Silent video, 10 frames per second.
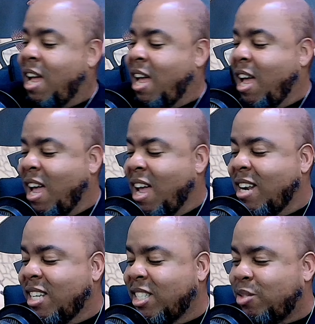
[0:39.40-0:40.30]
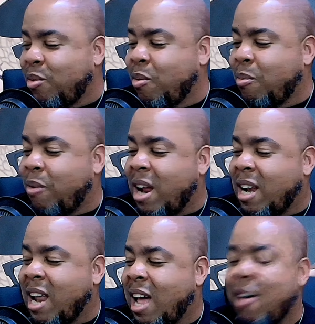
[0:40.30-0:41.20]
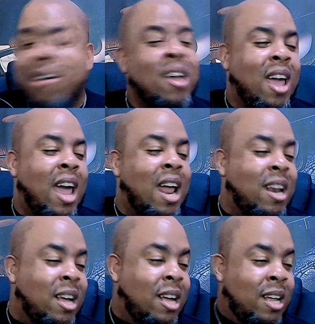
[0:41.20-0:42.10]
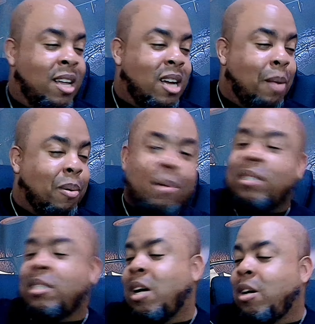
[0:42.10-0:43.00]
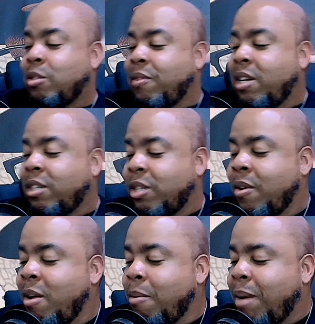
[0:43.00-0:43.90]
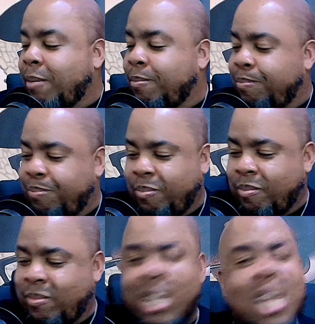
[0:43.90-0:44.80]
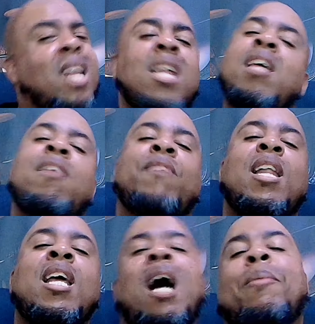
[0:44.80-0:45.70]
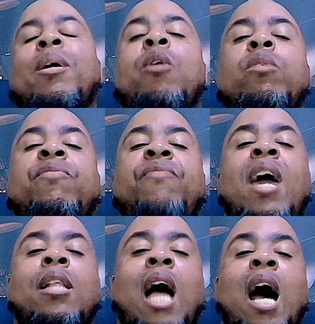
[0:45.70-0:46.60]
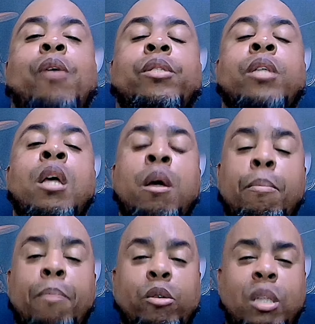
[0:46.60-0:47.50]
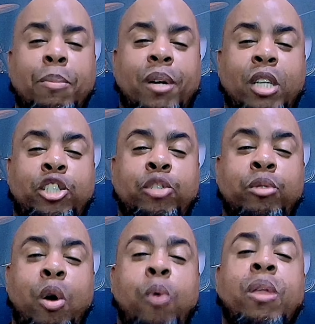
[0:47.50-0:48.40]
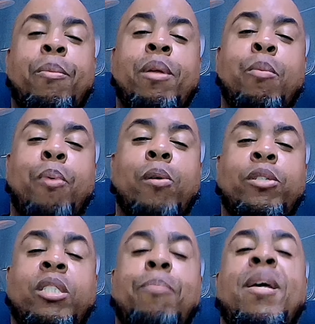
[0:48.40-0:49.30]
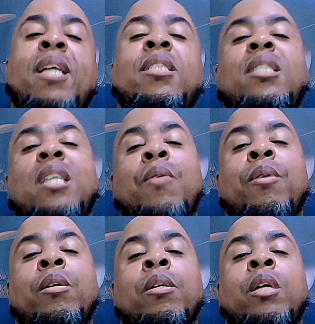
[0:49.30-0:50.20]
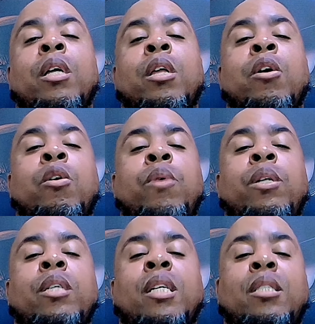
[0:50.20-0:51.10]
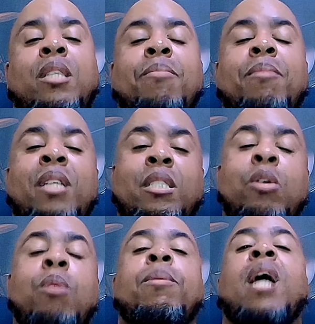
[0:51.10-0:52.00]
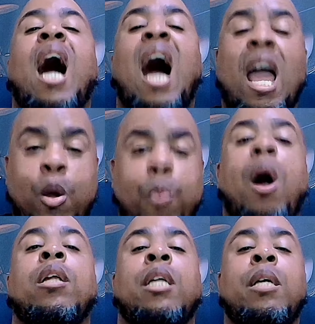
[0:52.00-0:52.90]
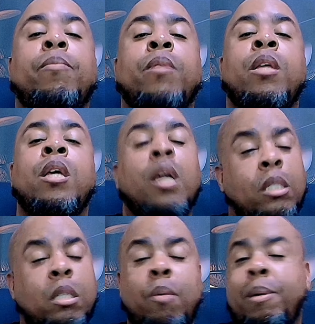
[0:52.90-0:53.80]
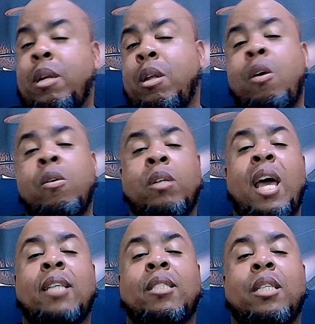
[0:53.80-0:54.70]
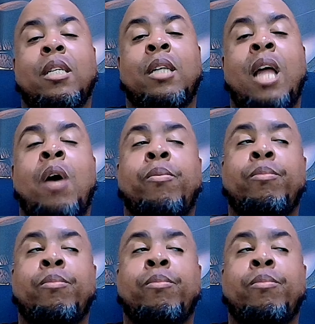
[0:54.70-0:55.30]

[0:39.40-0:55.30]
in this room right now, and a couple of Montals over there too. But in any event, I'm a huge fan of the house, mostly because you know that when you purchase a Mancera, you're going to get something that's going to be high quality and it's going to be long lasting. Now,